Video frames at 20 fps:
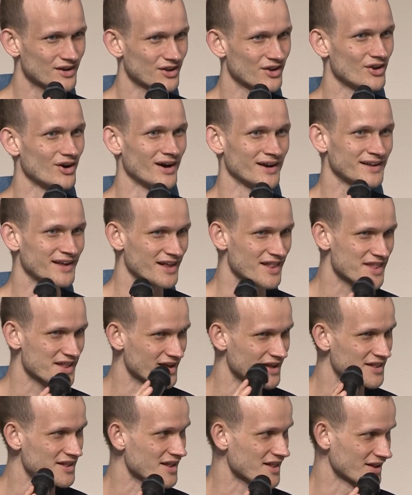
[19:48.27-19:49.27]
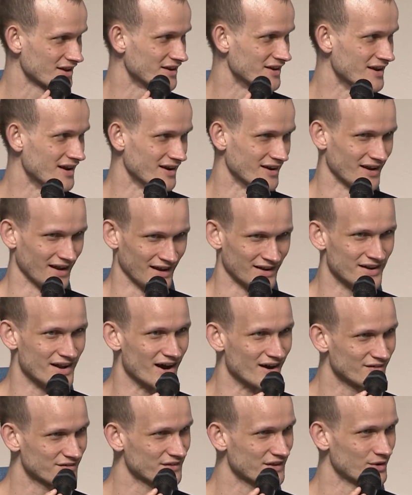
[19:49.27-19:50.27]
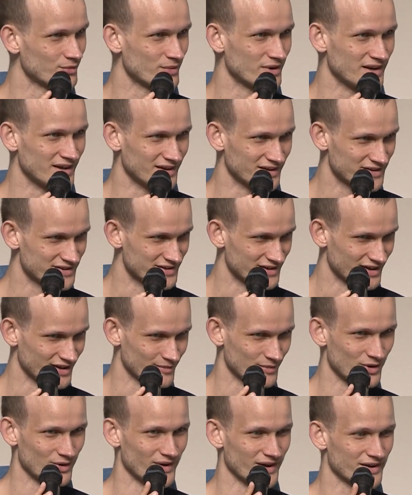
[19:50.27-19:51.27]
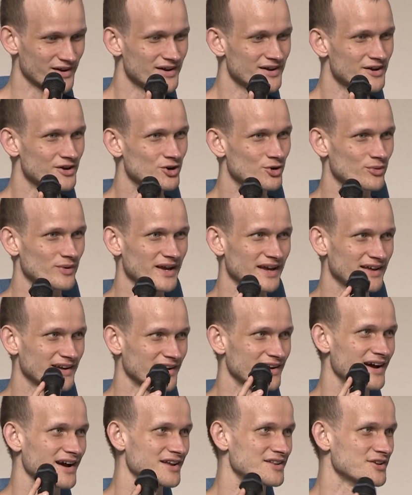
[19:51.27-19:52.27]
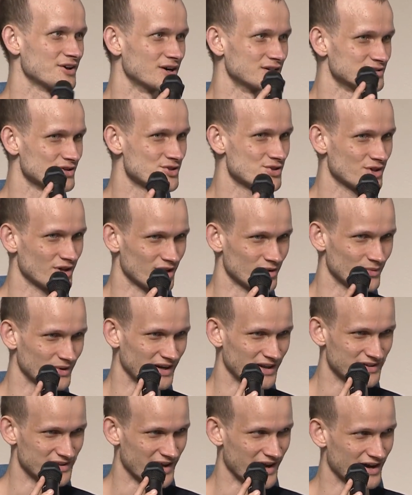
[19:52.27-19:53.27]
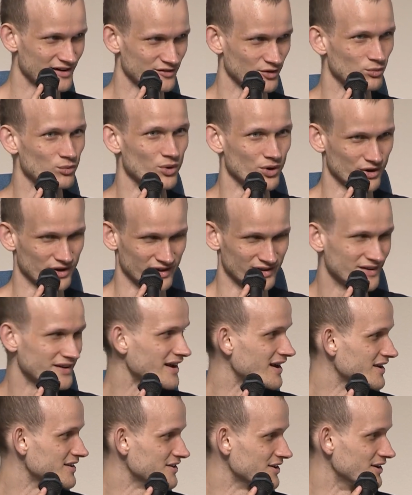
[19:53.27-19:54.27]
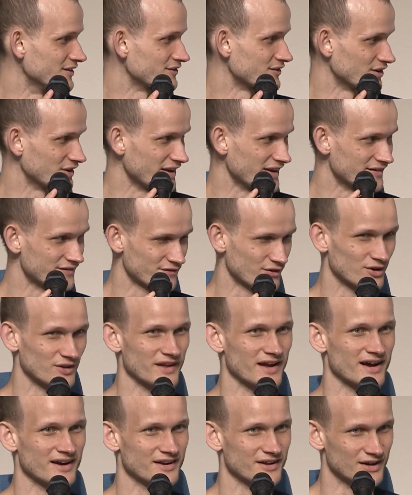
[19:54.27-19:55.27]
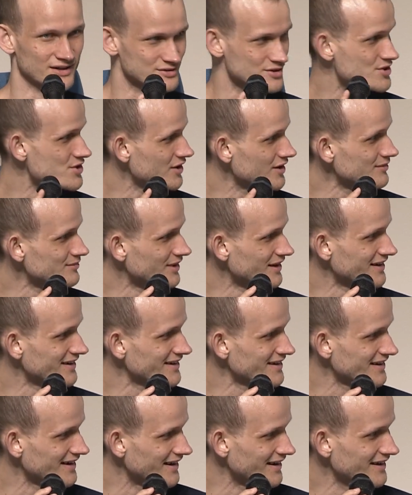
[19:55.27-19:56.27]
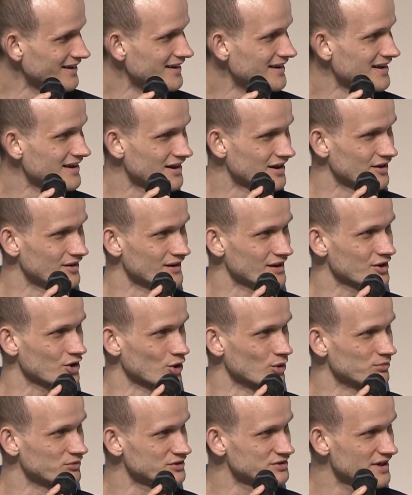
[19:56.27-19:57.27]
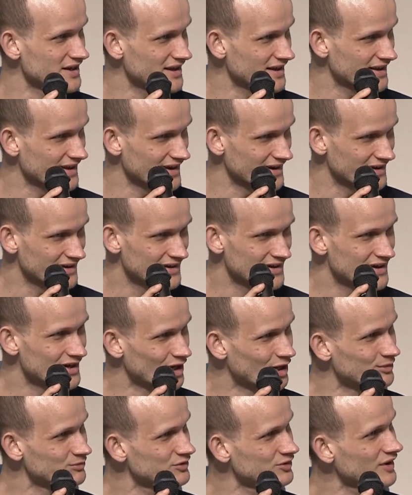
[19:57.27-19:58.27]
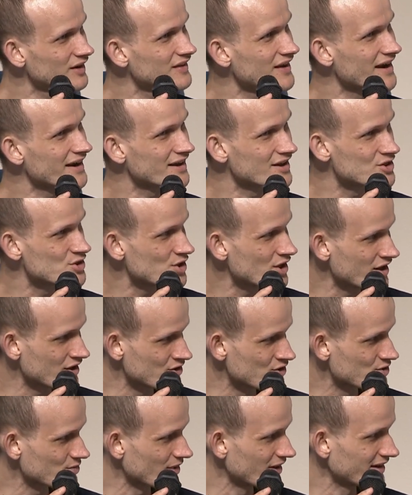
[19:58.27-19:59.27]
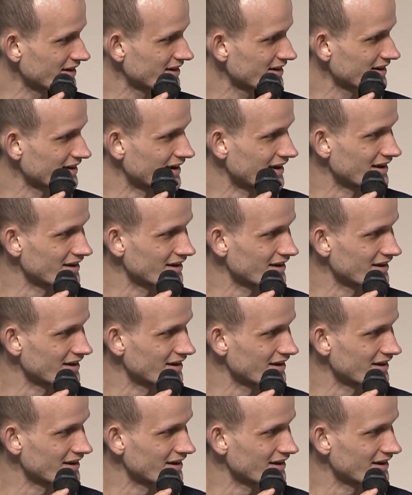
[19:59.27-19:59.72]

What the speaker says: non-consensus enough that we need to, create an ideology, and we need to have a word in the idea for the ideology. But, hopefully that can change, right?